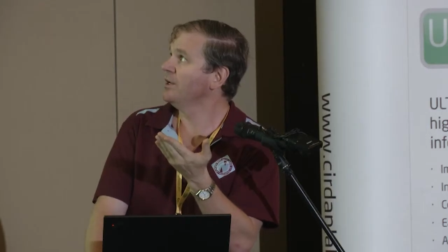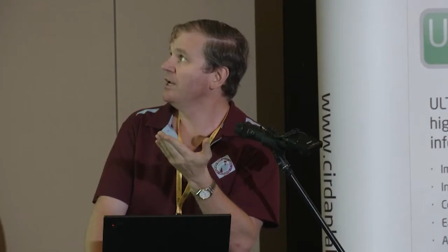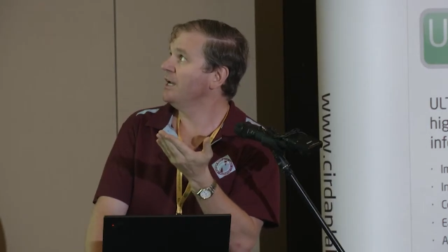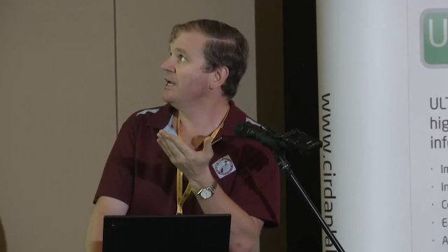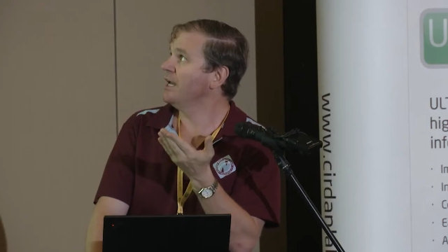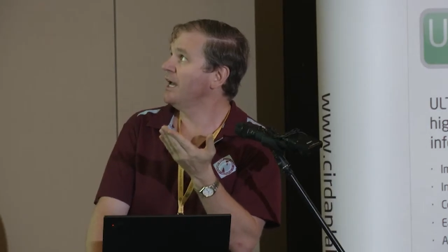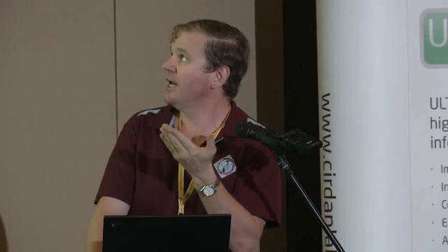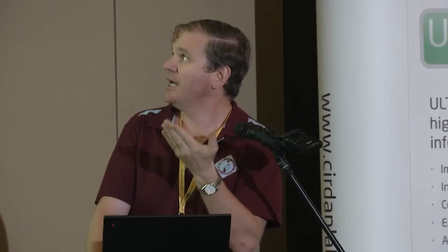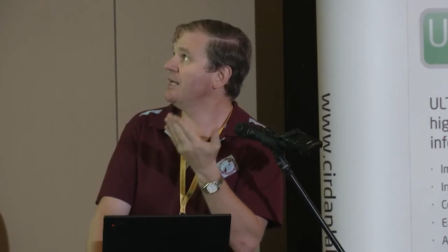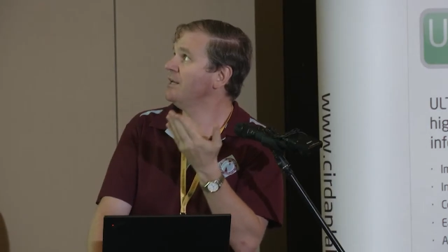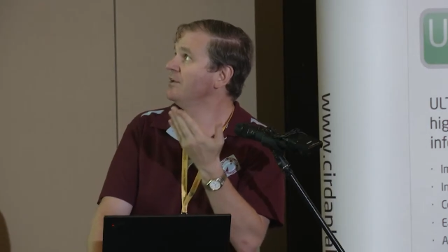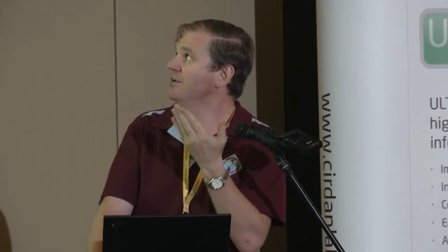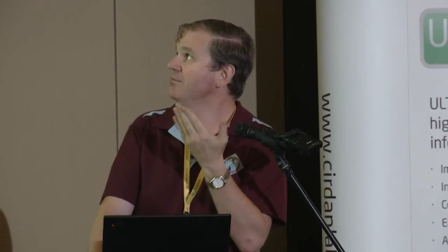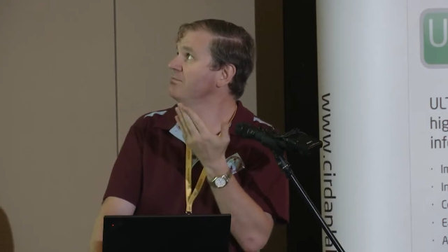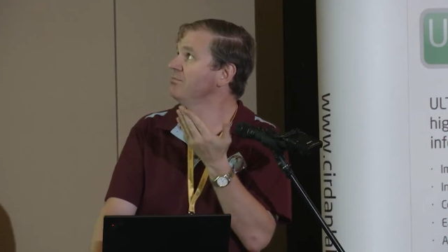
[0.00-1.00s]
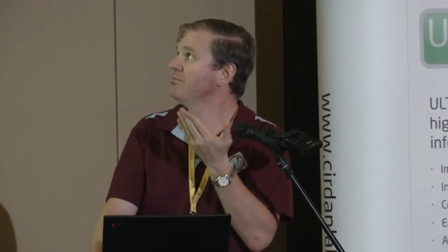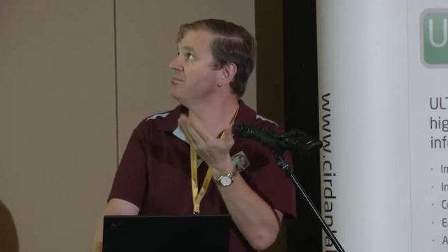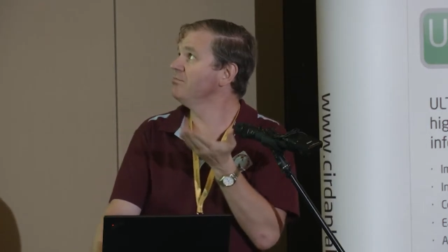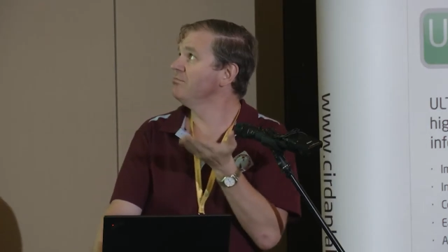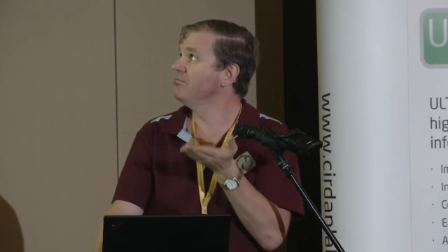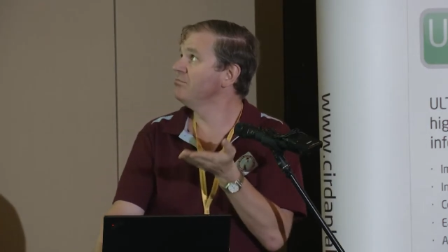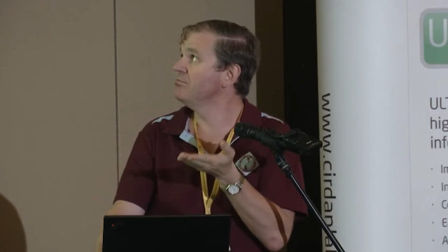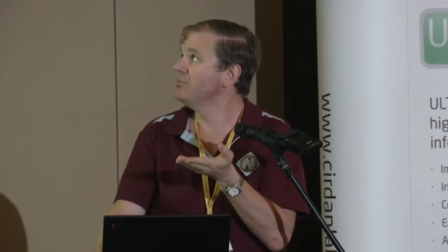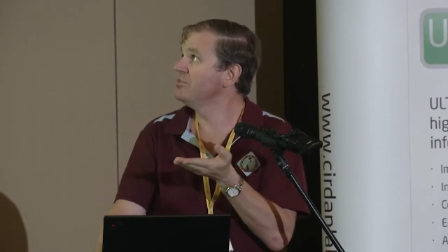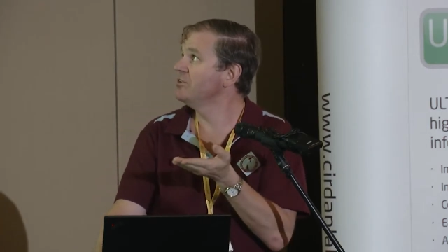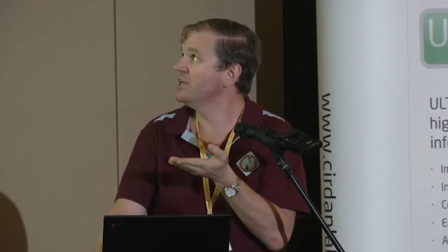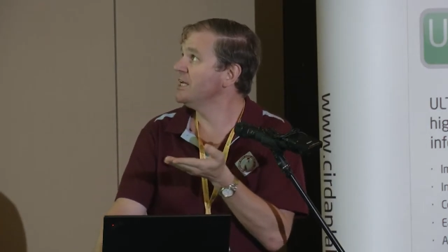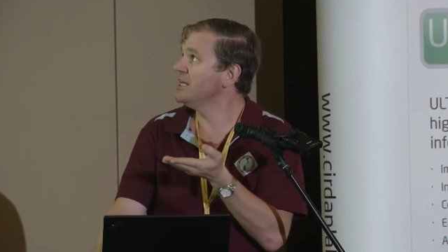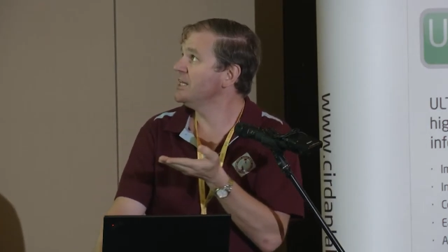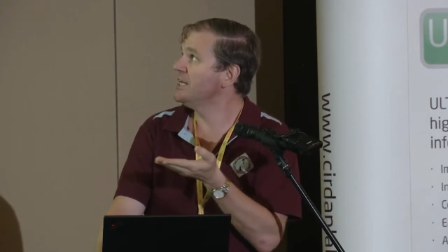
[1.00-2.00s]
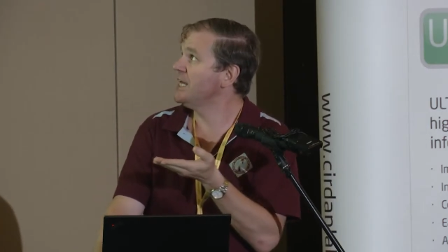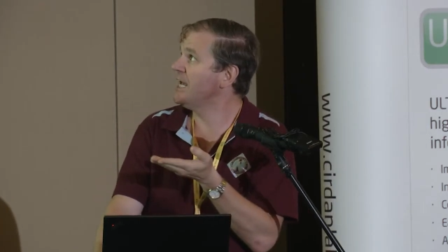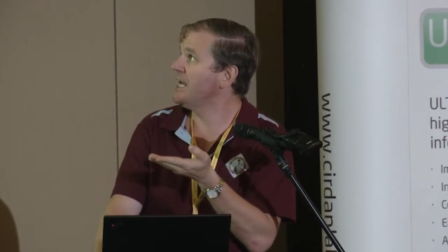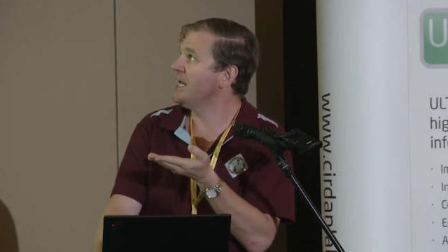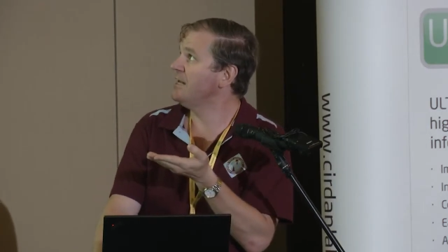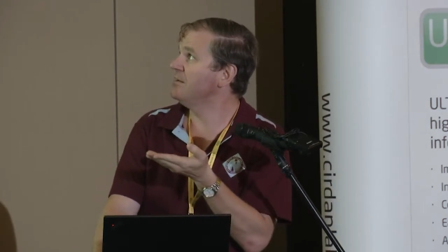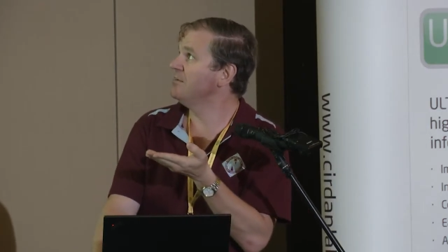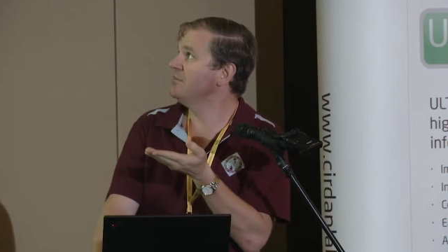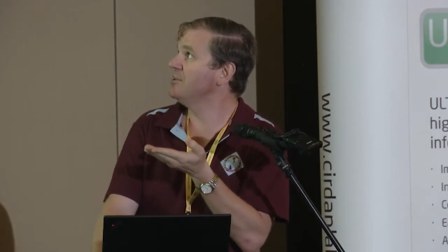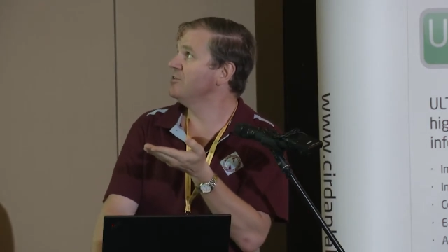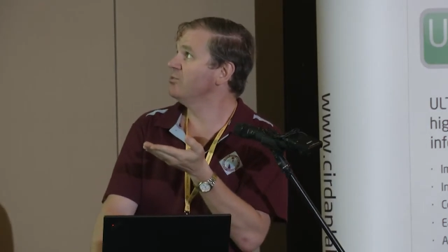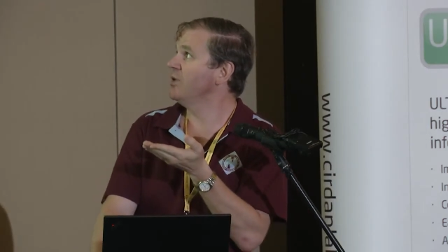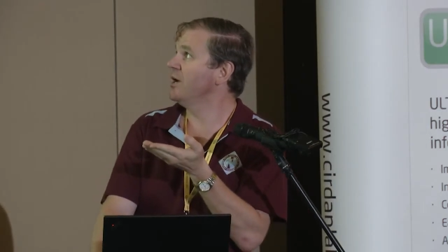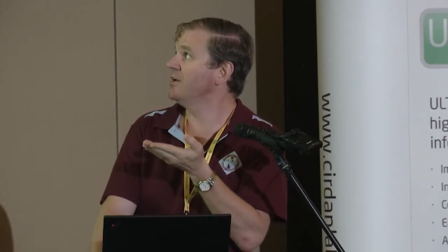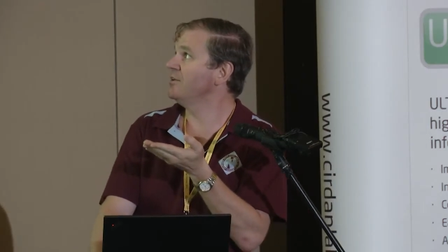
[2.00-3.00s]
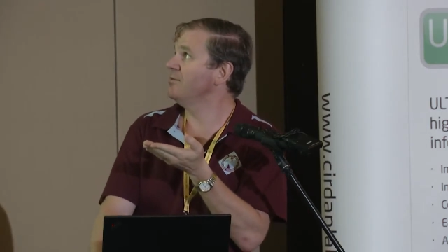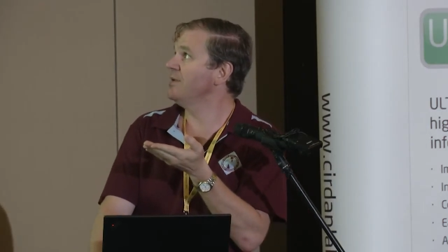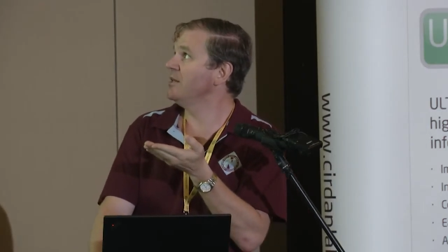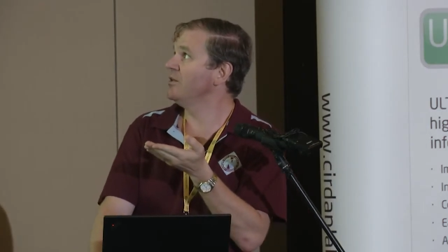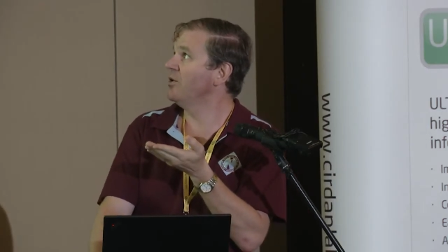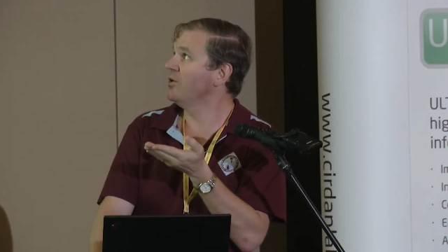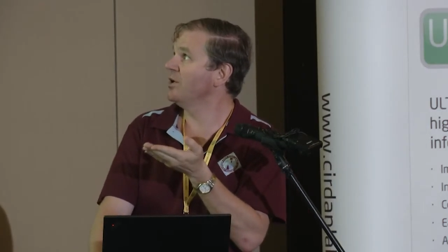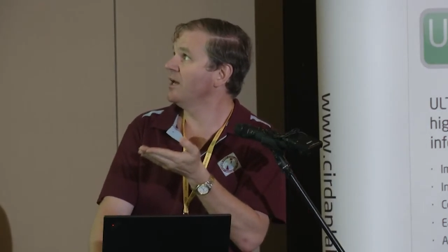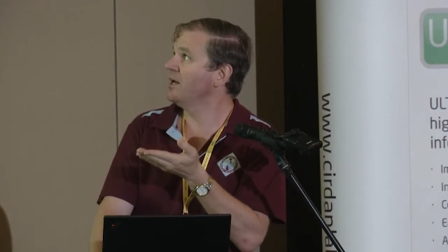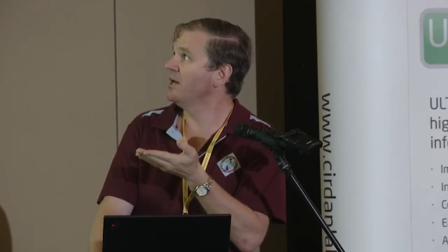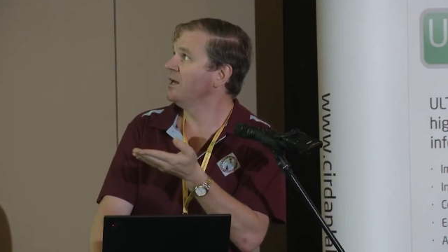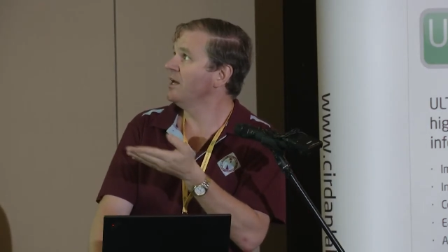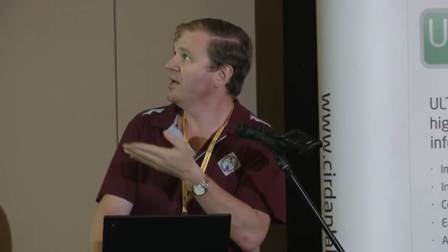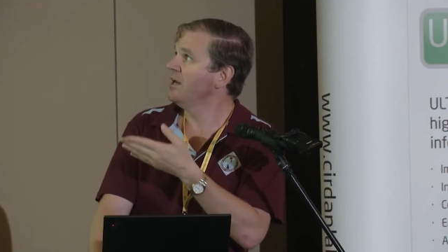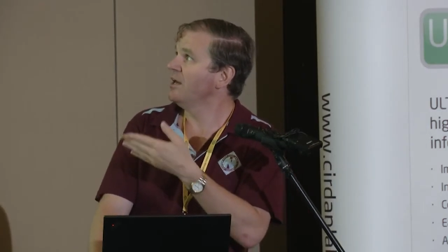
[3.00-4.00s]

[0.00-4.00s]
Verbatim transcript: Again, C at the end. This one's a bit longer,